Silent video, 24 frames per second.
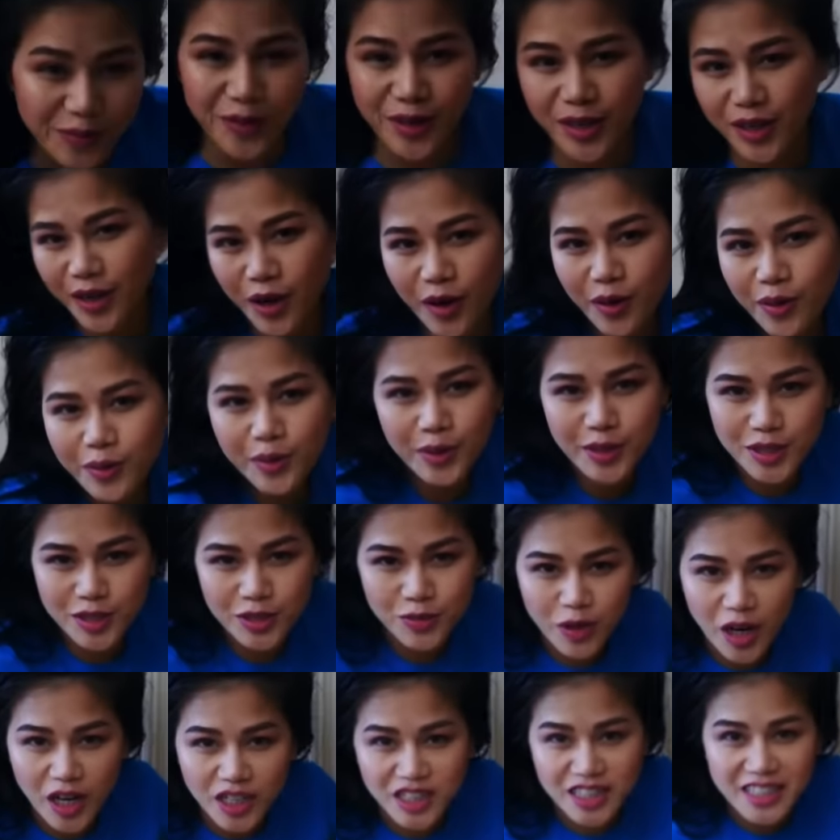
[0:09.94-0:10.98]
Well, you know, we were just
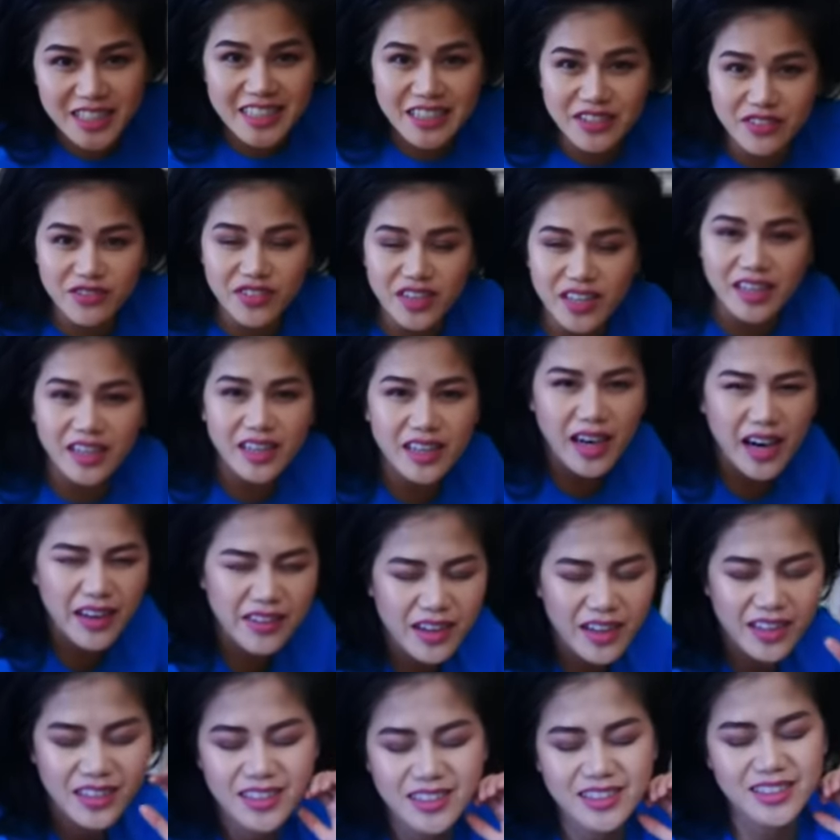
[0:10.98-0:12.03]
watching T V, and
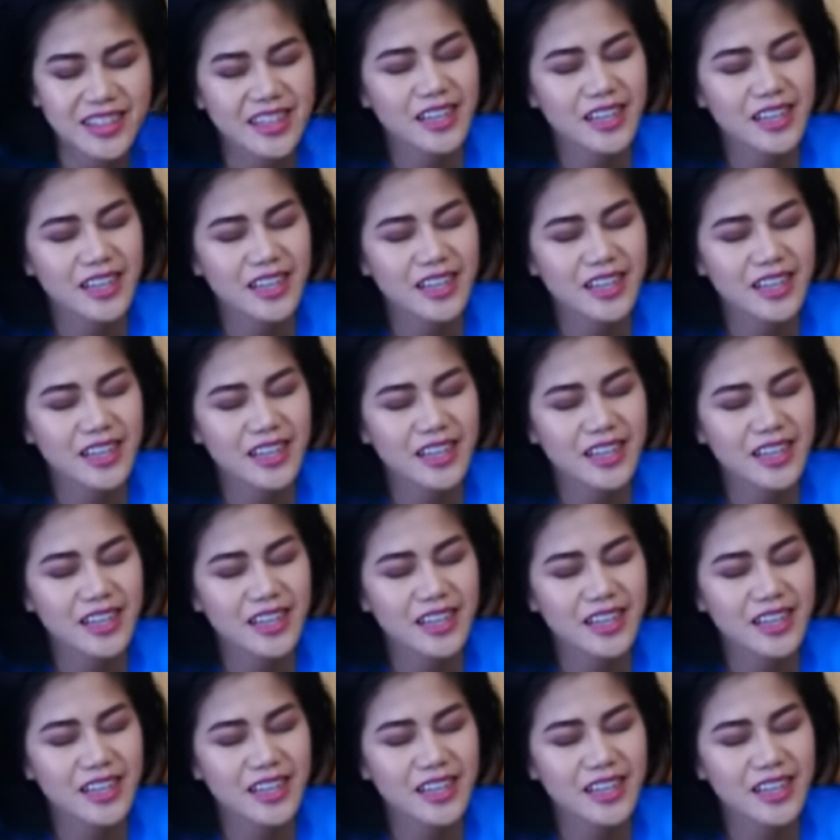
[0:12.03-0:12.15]
I just